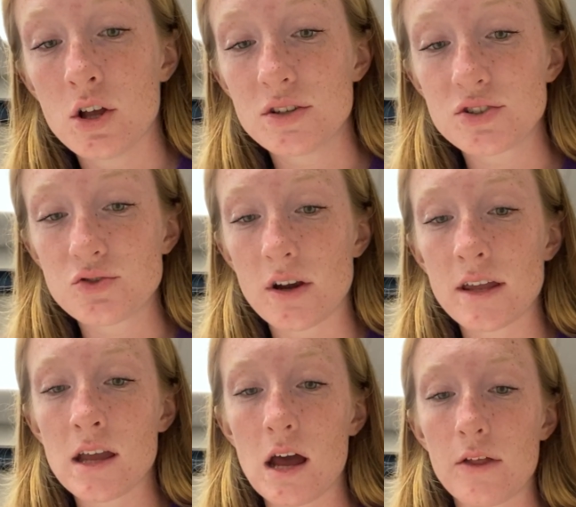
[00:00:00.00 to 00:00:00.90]

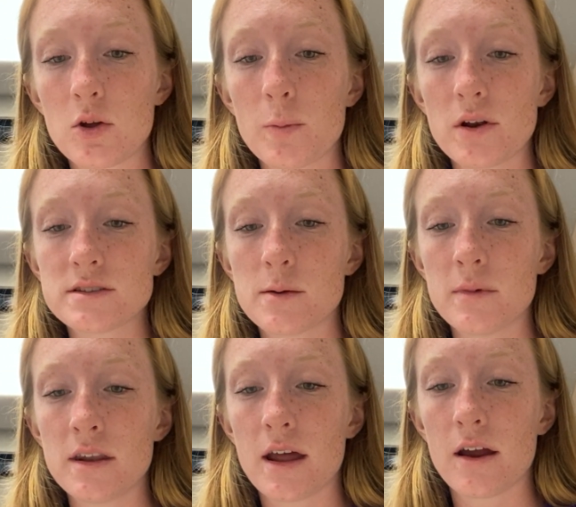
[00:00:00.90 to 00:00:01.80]
striking other birds in
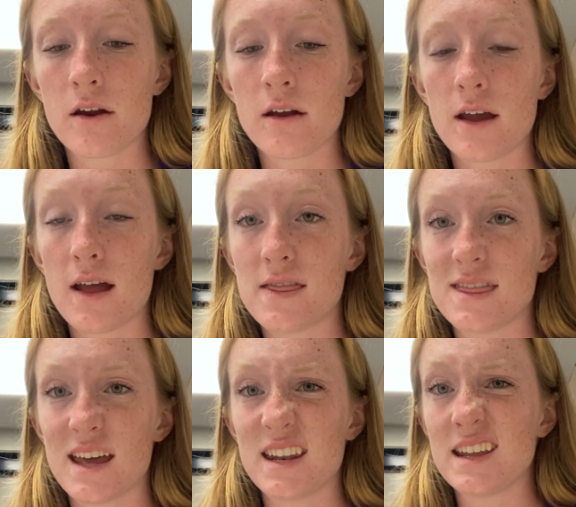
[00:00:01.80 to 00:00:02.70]
midair and
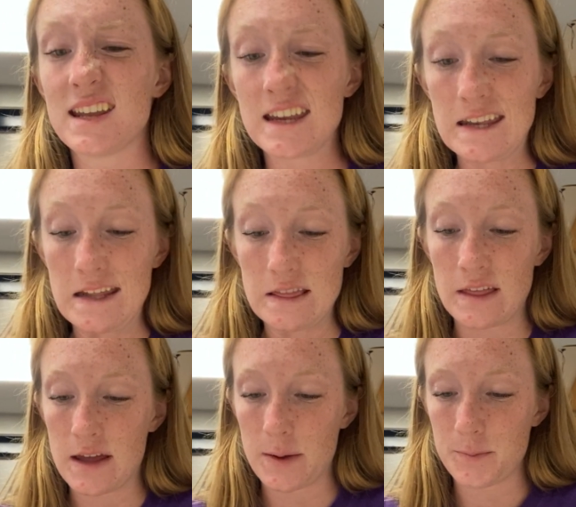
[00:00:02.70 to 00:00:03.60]
then eating
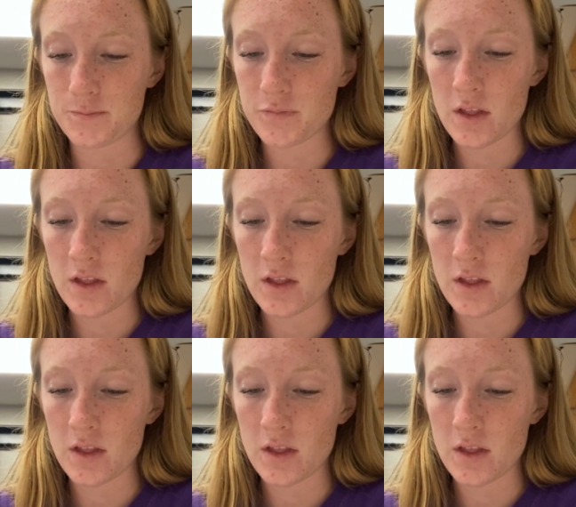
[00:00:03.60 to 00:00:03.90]
them.